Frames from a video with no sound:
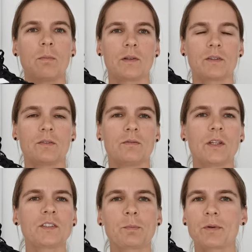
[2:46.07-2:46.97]
But
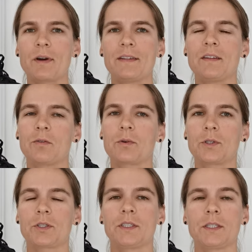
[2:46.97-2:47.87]
does it provide enough
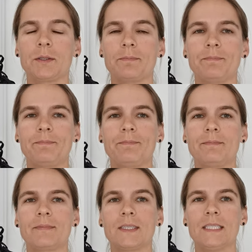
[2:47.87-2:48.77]
cushioning?
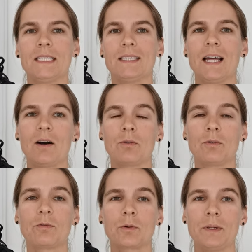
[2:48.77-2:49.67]
Now,
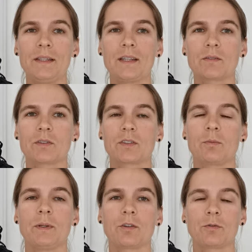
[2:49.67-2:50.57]
for me, that was a
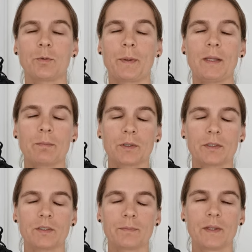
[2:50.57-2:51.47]
bit of the pain
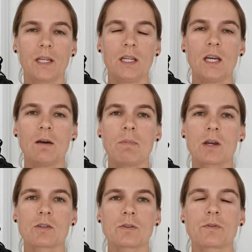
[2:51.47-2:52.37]
point,
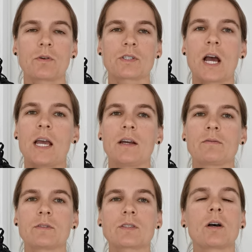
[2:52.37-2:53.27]
because of course I
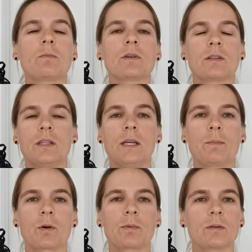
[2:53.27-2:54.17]
have some knee
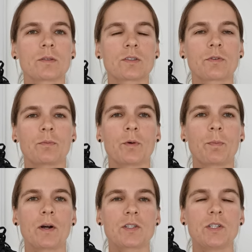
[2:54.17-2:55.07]
problems from the
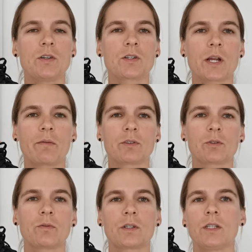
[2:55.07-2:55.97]
past years. I was
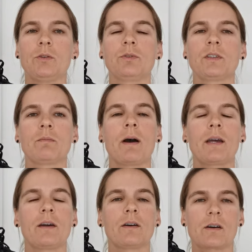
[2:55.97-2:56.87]
already using
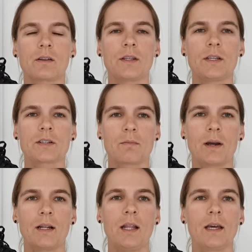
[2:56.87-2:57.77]
my knees and
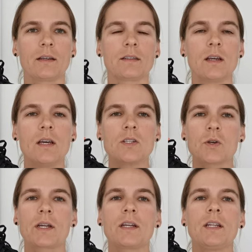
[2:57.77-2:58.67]
my legs,
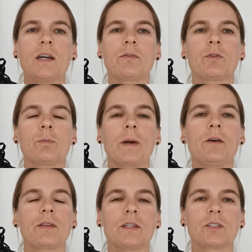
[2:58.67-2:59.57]
so I really have to pay
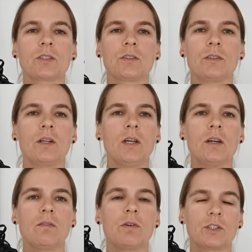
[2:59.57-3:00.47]
attention
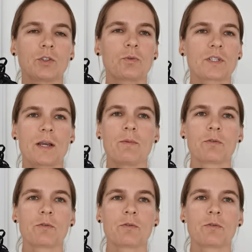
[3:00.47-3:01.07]
what shoes I'm